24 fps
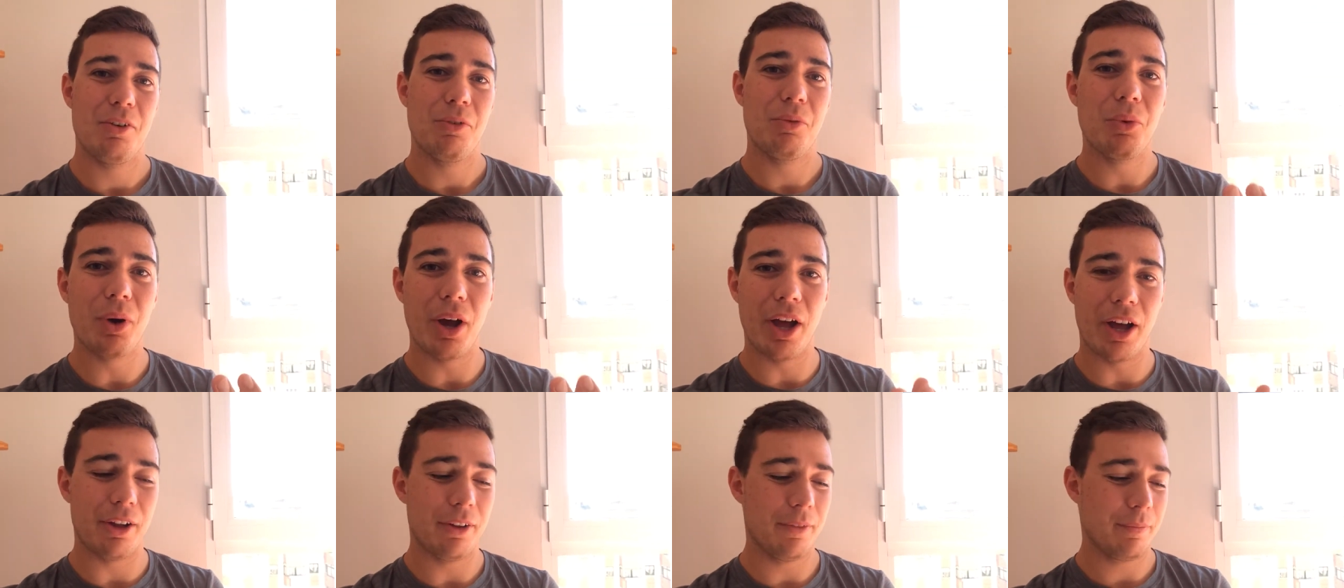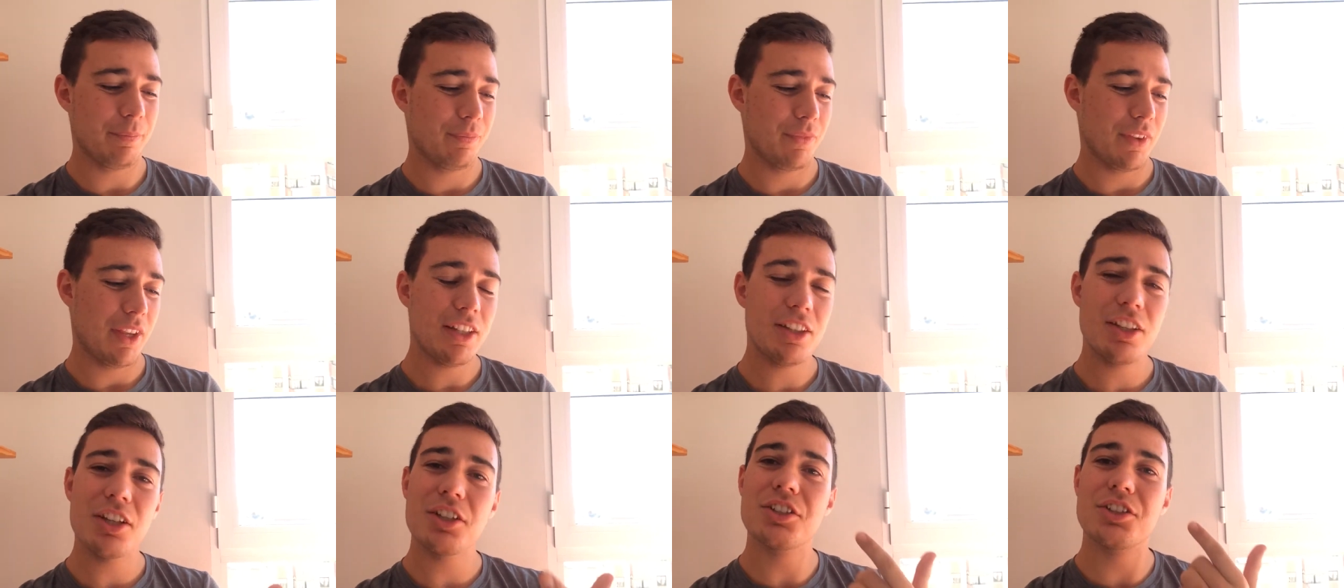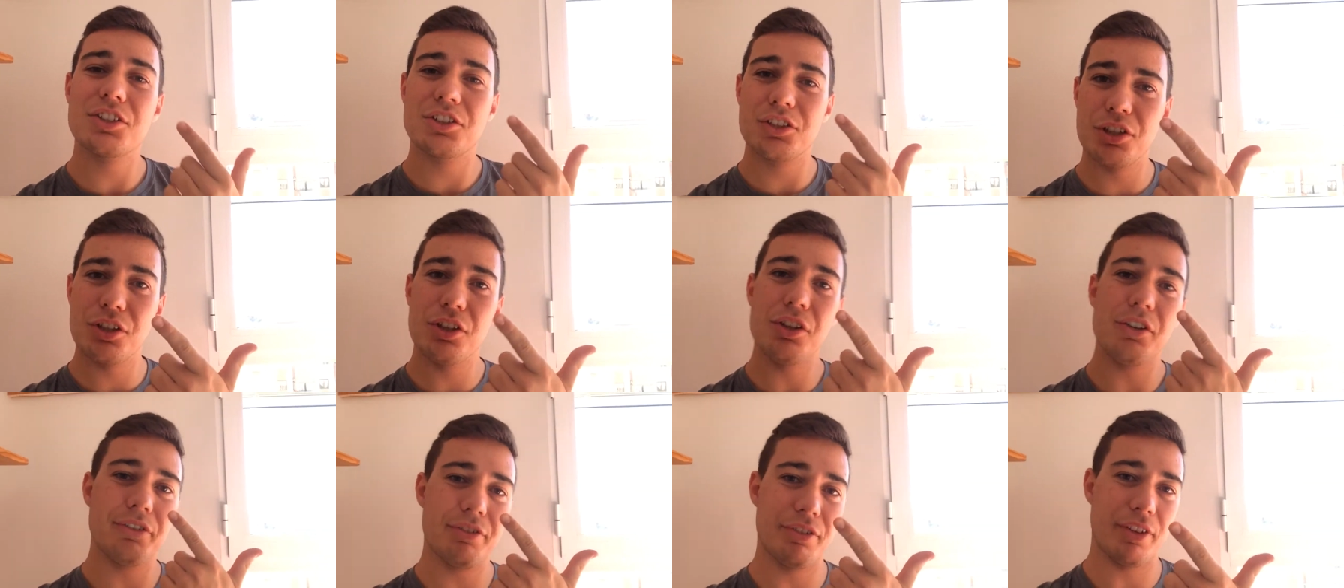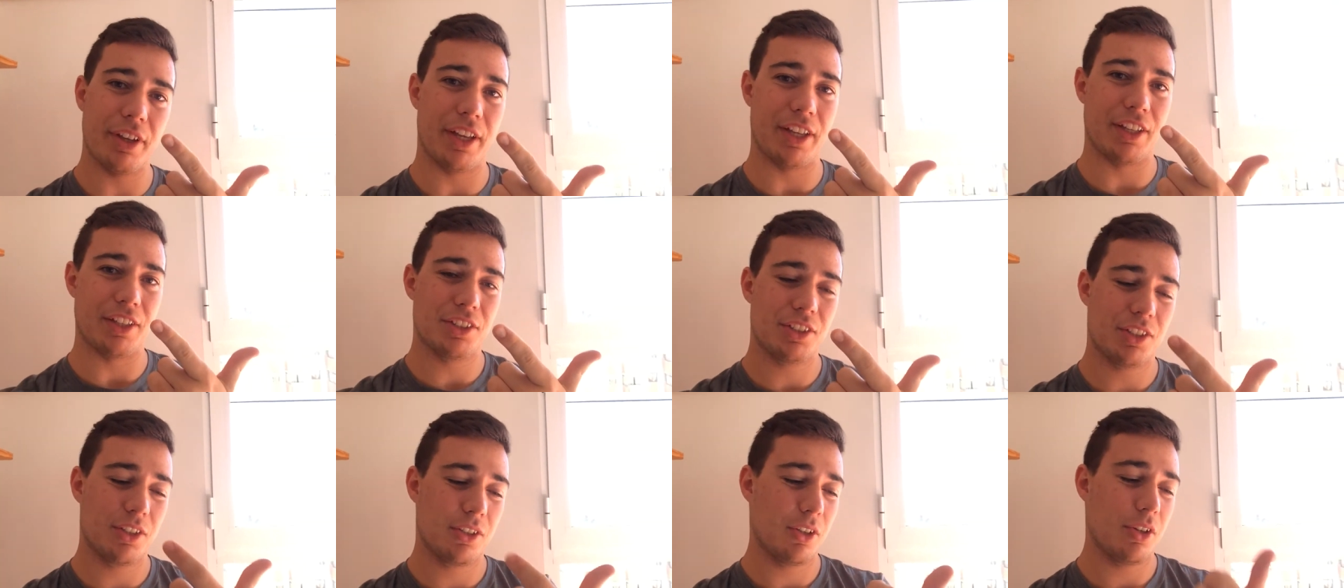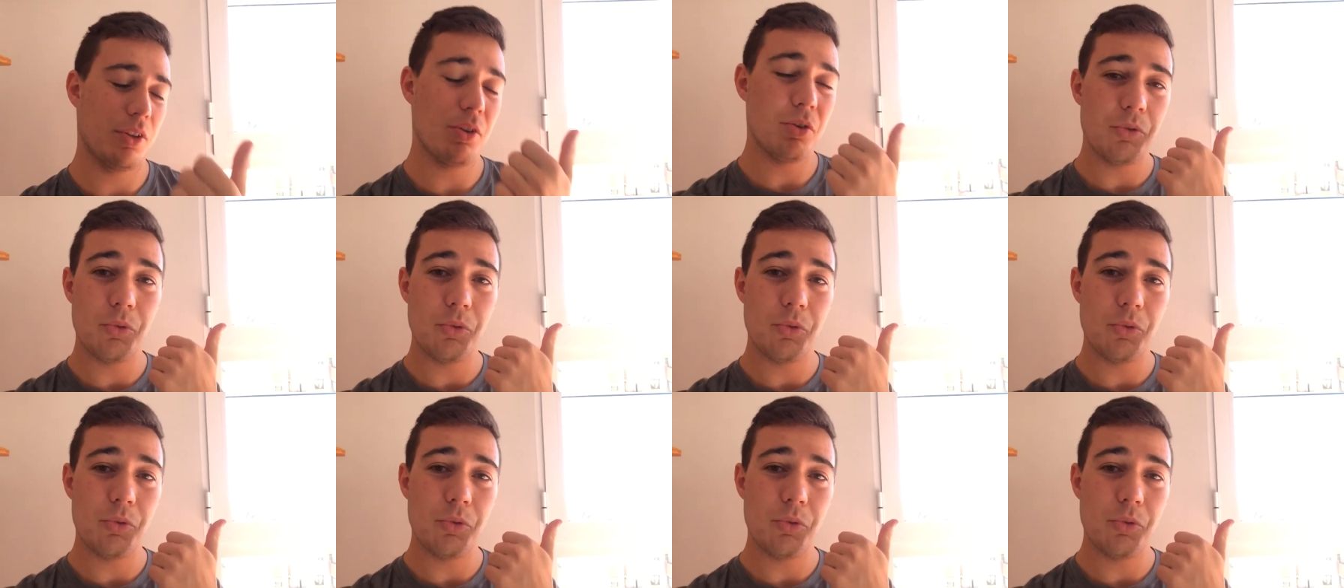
Well, it does two things.